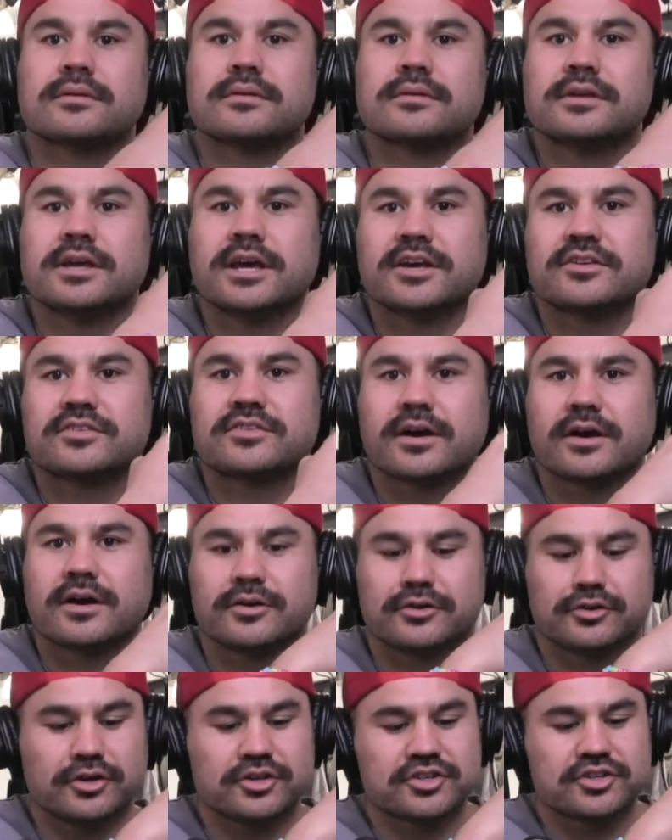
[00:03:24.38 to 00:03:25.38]
Yeah, so
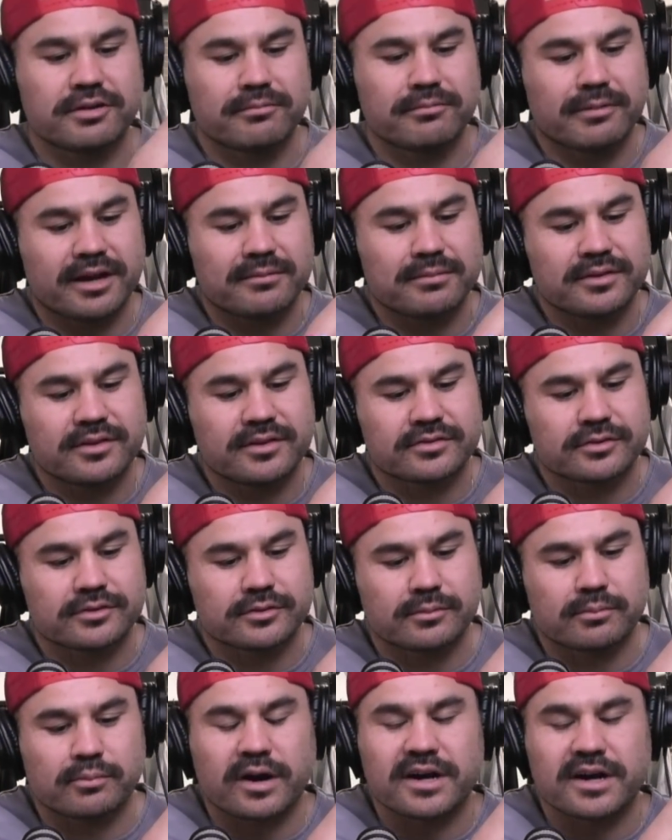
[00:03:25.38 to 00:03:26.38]
Nushi made me this little
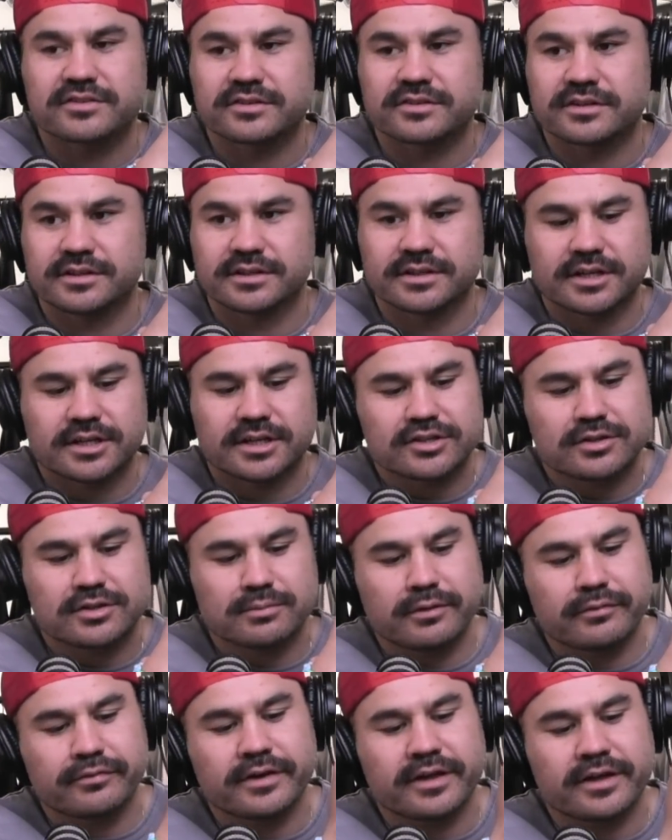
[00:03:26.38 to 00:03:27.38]
bracelet. To be
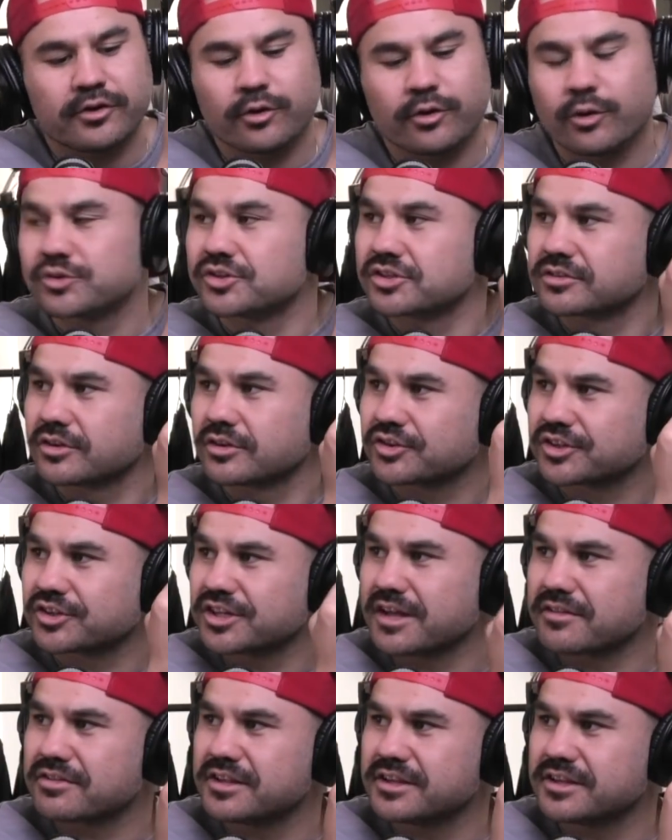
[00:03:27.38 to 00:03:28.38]
fair, they're all just lockdown
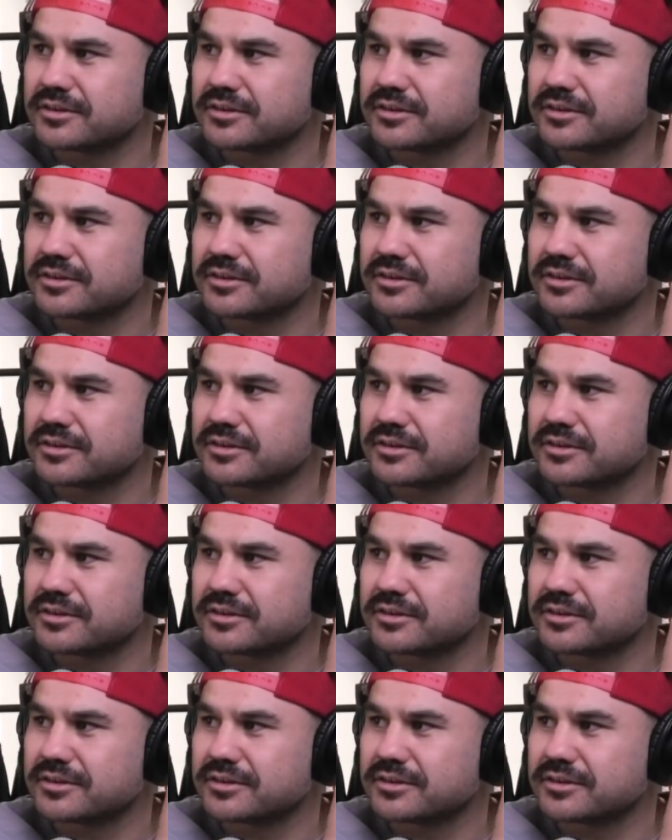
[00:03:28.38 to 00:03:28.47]
things. I